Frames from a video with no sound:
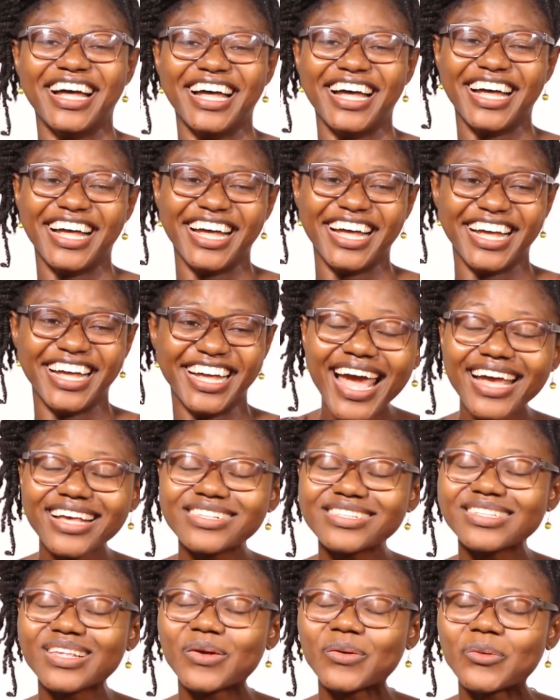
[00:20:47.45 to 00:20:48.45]
Yeah,
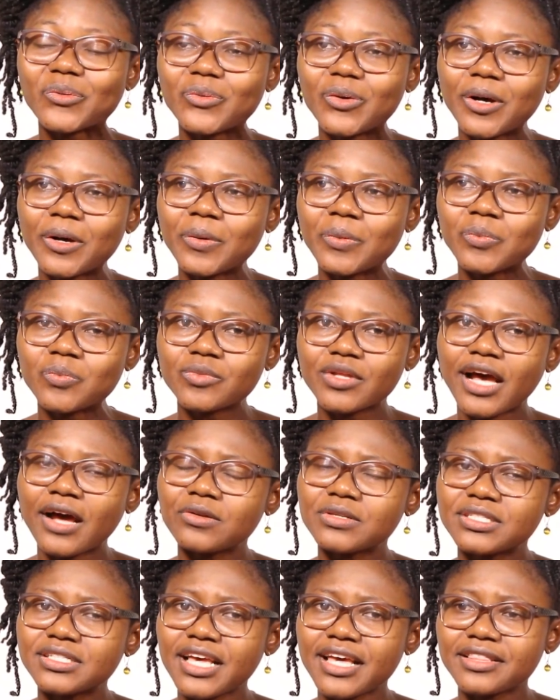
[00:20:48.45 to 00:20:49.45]
so I'll
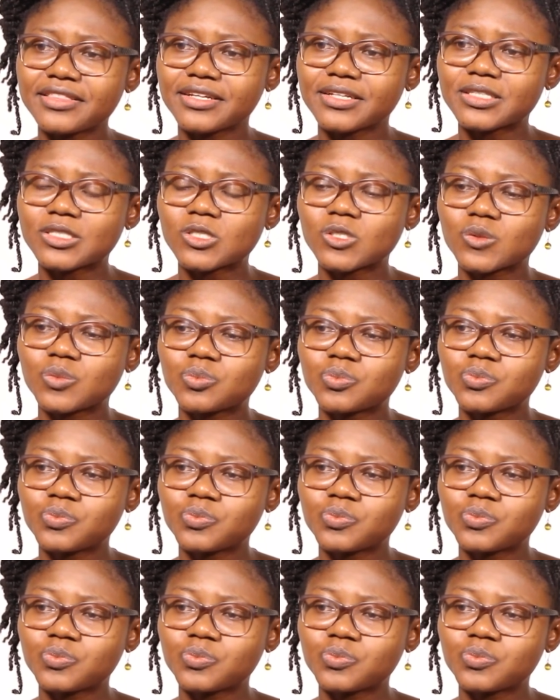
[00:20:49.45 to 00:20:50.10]
say that